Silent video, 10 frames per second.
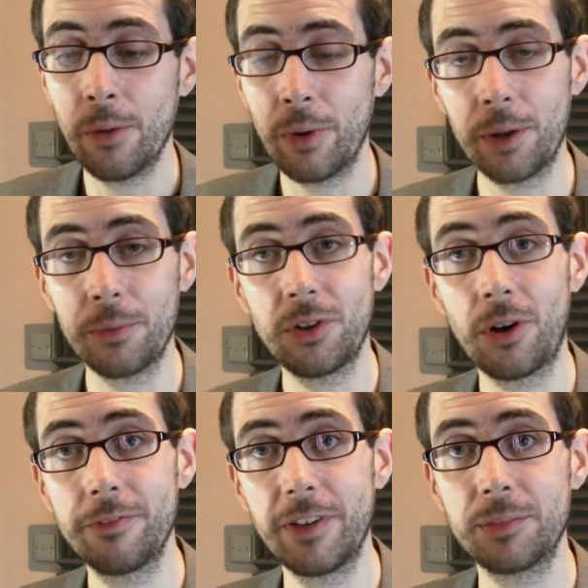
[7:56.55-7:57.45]
When I was
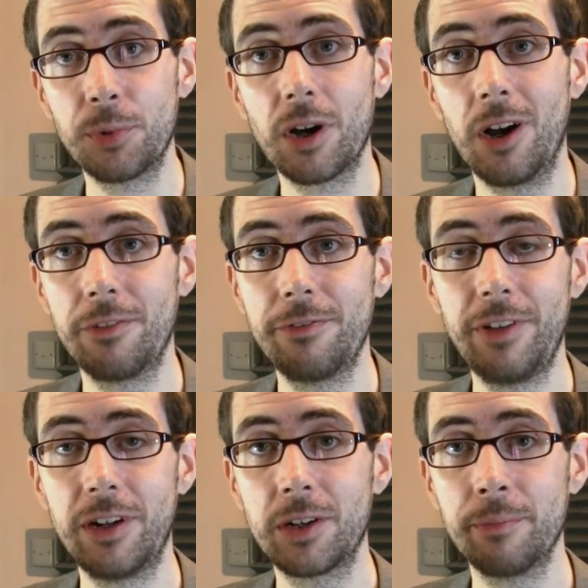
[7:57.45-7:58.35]
on Facebook, I often
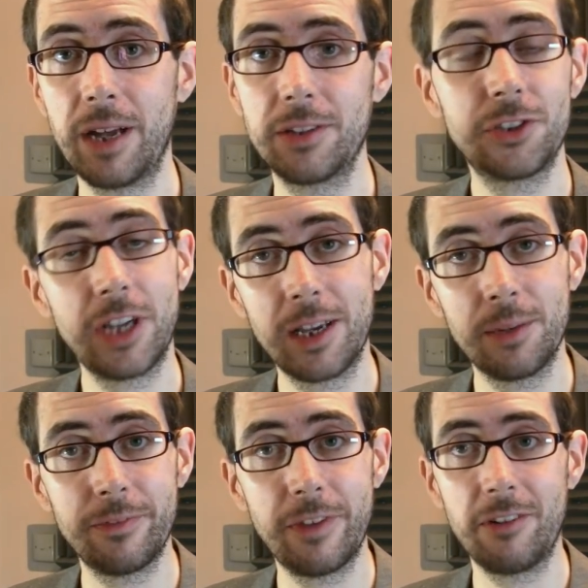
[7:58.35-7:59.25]
felt compelled to check in
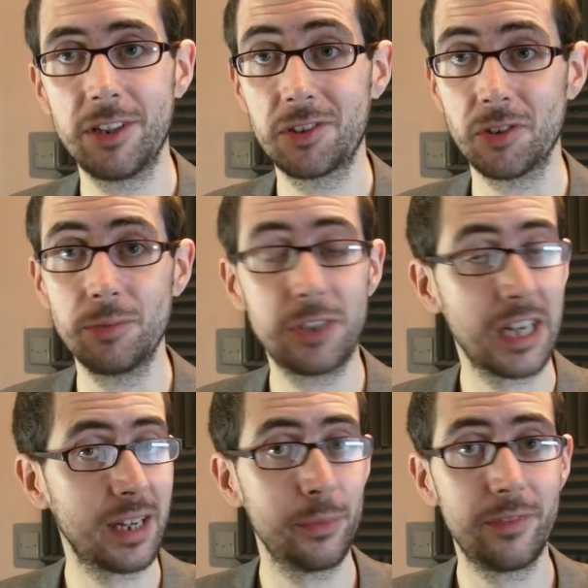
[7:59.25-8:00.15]
with various groups,
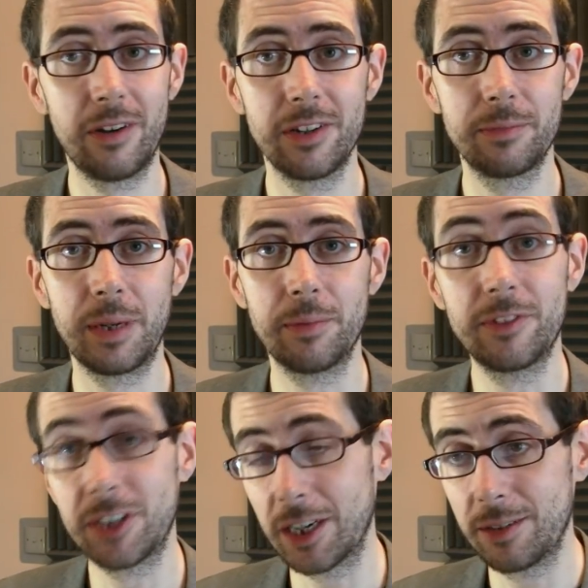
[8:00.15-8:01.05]
check in with various people,
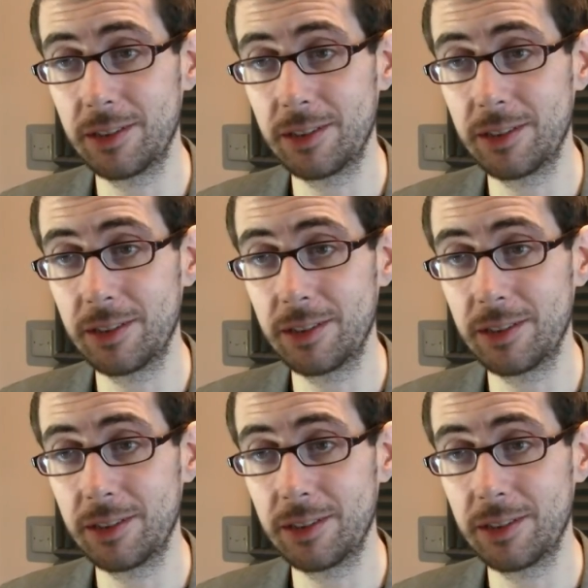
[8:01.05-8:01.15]
check